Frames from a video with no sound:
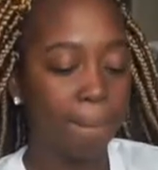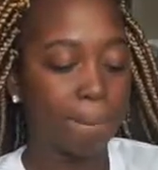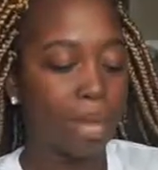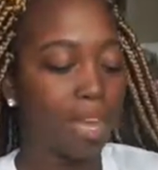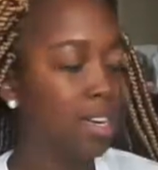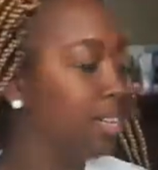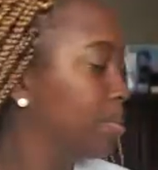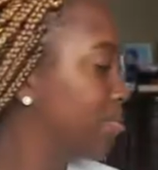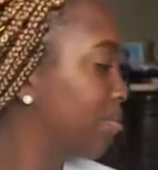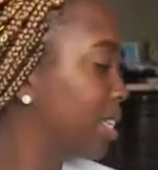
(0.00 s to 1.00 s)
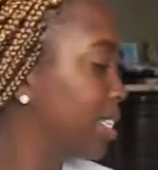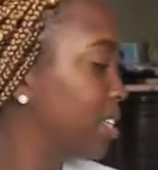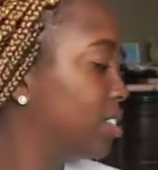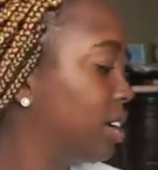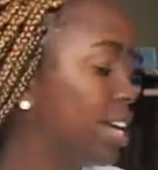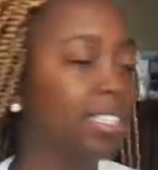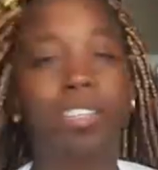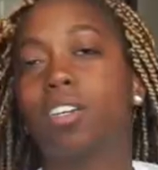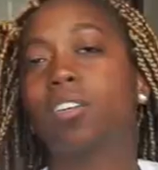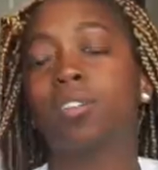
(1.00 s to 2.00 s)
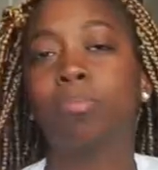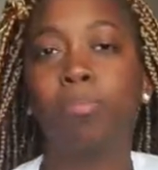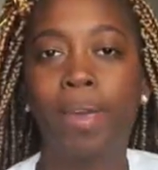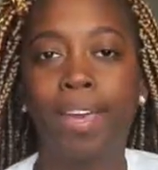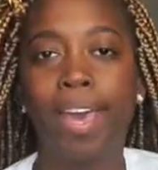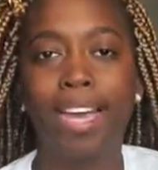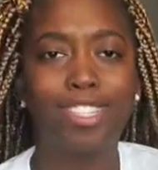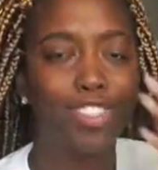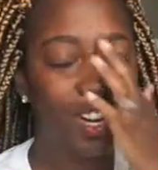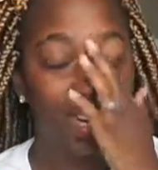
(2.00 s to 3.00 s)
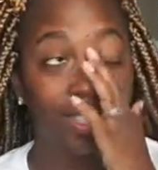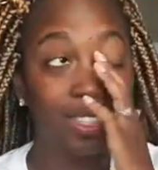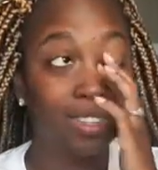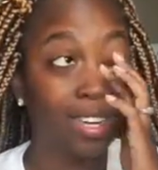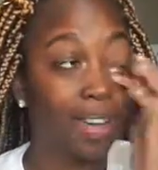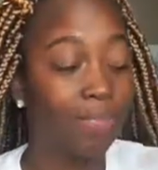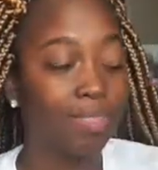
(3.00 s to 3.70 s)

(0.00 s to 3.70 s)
Because as you guys know, Bae has dreads. So yeah.